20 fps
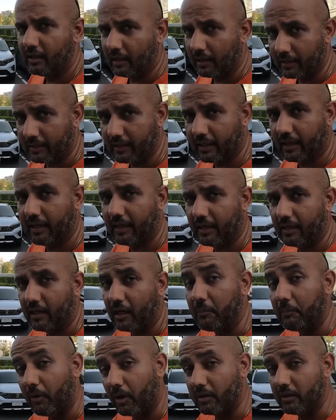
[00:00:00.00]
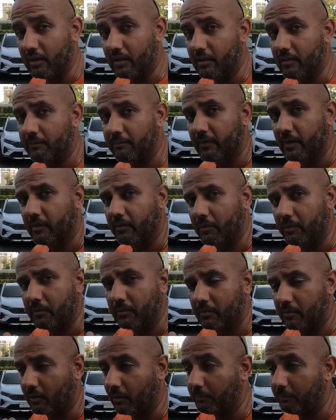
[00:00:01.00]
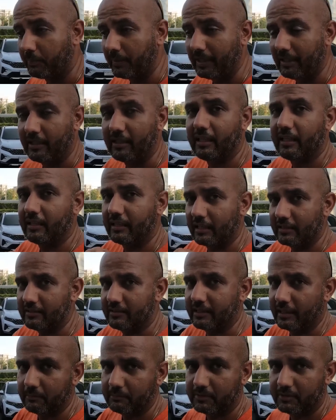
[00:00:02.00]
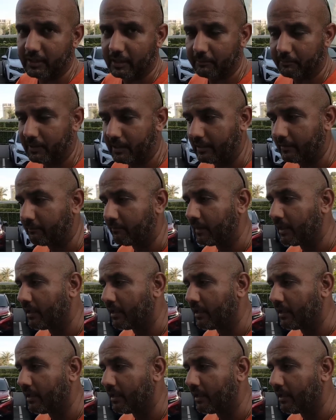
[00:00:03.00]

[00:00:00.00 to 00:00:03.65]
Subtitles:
a model to compete in that same segment.